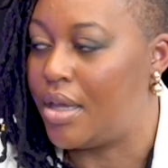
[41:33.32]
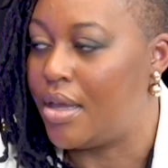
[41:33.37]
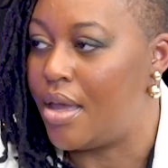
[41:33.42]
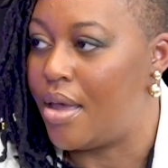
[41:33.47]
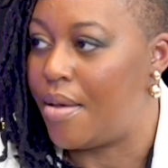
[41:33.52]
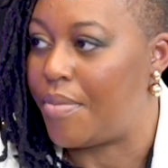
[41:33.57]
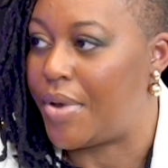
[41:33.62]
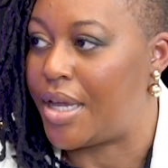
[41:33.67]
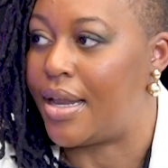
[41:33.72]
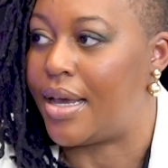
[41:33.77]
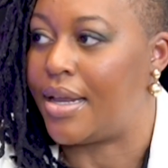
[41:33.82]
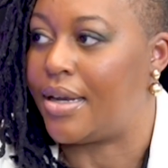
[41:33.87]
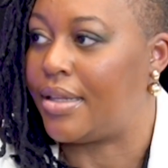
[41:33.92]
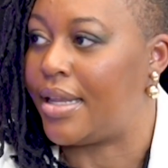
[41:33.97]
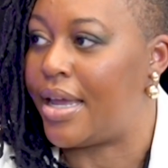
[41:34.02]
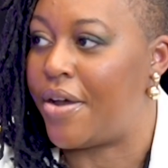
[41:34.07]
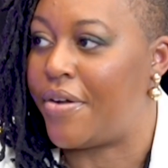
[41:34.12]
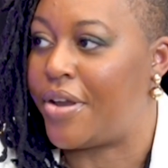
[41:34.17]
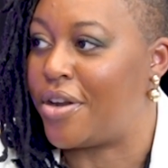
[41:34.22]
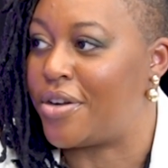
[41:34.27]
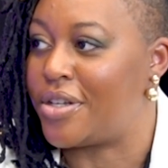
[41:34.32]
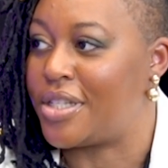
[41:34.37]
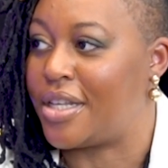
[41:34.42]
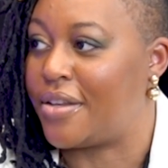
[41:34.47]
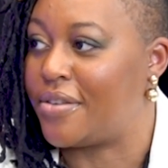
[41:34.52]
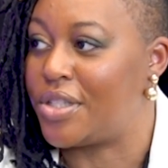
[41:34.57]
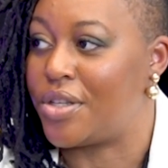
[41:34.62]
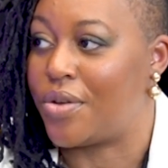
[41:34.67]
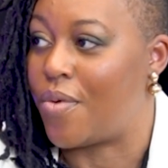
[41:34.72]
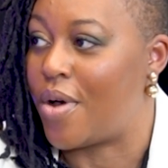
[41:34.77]
by not allowing
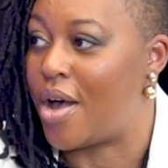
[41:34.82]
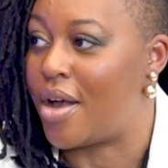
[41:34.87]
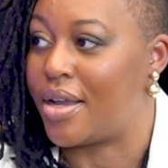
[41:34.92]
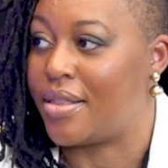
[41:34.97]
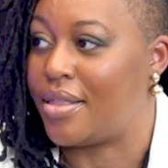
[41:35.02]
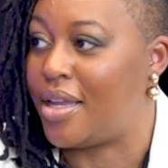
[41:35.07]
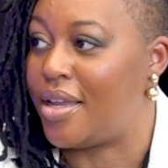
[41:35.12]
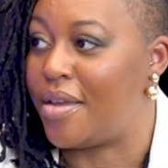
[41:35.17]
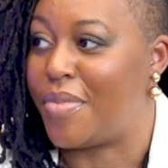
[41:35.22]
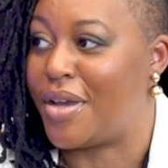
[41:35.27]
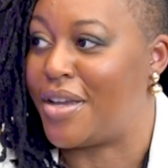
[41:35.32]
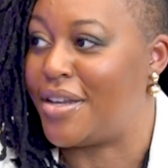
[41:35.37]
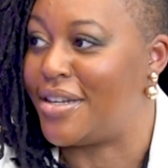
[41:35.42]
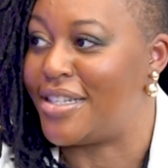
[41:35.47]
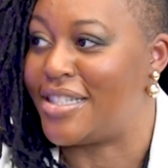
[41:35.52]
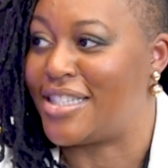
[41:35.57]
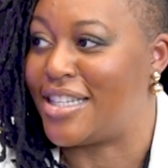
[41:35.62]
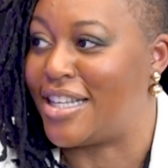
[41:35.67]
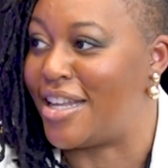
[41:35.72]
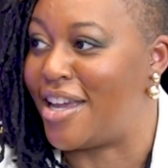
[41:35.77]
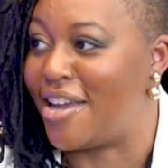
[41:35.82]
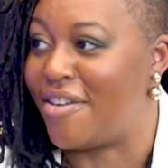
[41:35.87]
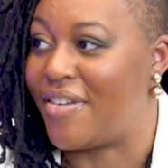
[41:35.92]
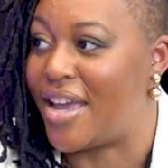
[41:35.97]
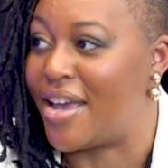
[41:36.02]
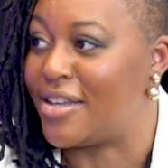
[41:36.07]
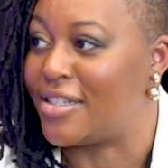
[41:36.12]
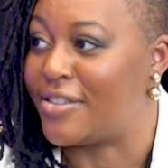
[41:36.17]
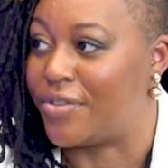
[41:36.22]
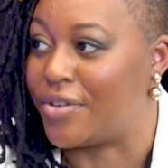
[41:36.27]
ourselves to walk in the abundance that life
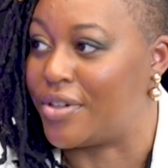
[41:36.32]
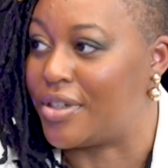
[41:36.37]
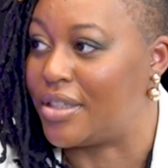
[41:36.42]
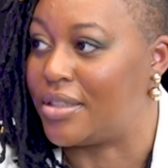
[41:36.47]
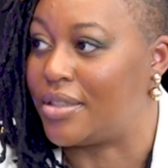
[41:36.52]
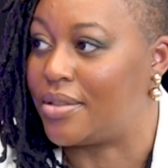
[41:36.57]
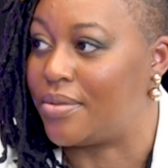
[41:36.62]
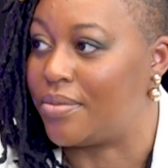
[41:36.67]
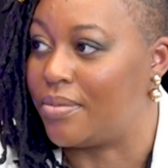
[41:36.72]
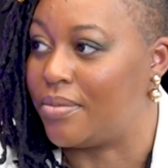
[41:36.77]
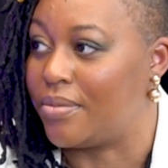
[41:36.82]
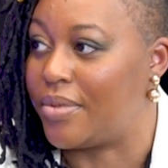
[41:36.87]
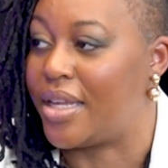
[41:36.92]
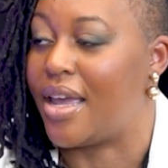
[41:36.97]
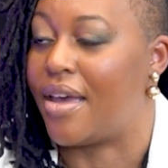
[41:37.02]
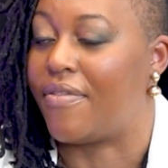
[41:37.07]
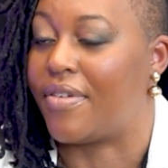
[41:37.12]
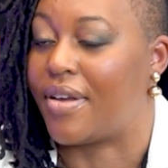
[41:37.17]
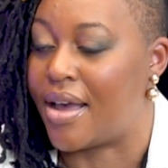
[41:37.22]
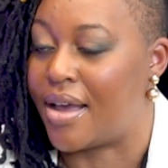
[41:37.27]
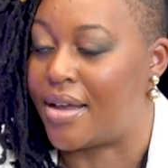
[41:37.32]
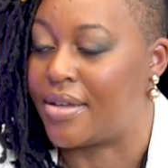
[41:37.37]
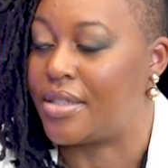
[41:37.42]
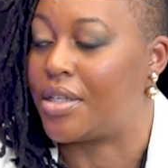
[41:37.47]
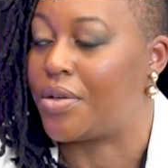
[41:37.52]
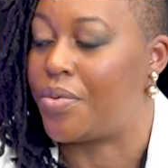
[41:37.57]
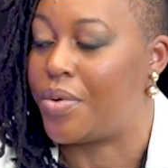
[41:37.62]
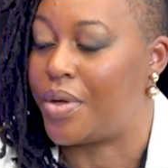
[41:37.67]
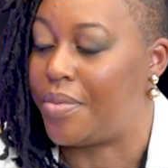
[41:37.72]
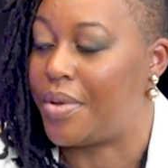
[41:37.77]
has for us. We have got to
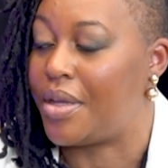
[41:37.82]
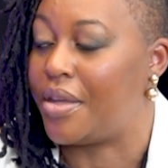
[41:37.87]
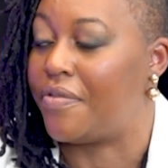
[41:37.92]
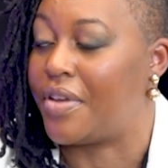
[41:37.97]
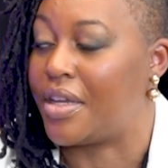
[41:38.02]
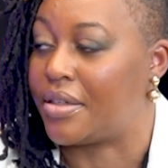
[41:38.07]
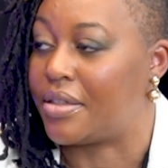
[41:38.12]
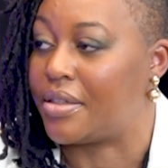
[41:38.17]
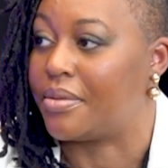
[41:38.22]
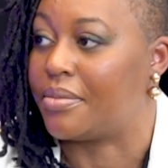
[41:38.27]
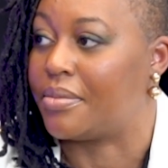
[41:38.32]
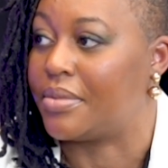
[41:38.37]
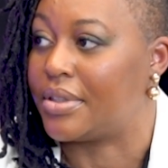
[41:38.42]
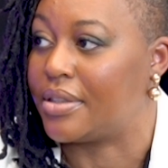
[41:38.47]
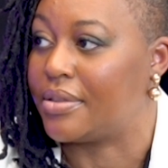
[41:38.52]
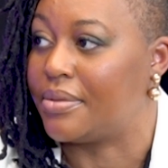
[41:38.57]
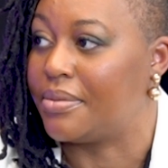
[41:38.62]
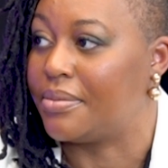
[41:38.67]
quit being victims.